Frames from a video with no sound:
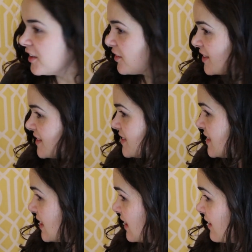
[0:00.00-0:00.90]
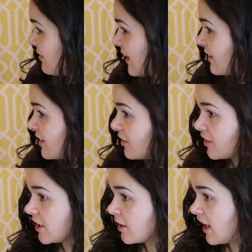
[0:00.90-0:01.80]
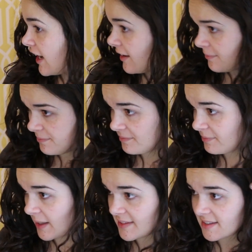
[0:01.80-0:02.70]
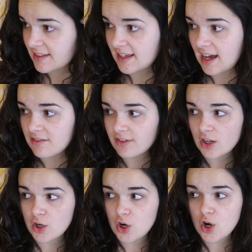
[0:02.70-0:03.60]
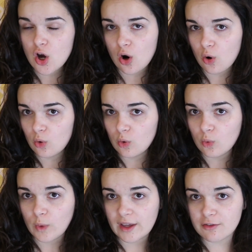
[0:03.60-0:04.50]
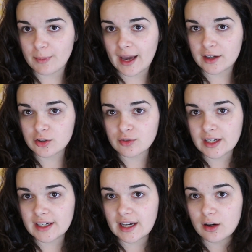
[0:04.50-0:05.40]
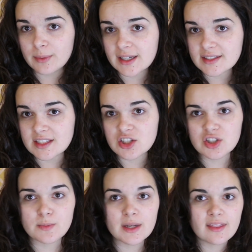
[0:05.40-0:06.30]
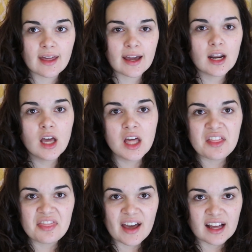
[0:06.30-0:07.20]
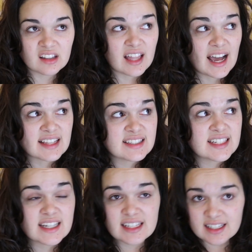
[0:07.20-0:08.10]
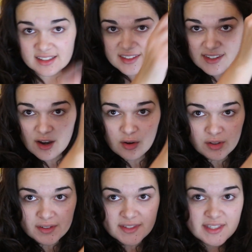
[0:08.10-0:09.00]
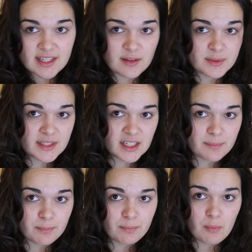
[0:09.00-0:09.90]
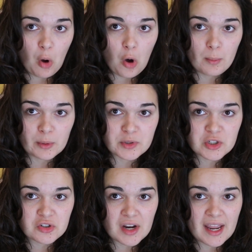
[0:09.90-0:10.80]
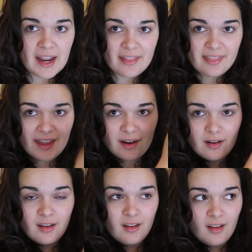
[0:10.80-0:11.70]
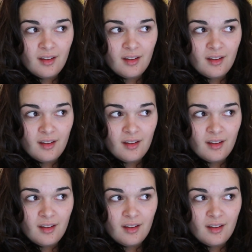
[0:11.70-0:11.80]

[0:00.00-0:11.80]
You can see if I look over here, I basically have no wave pattern right now because it's just been in that elastic. So you can see it was like almost straight, and then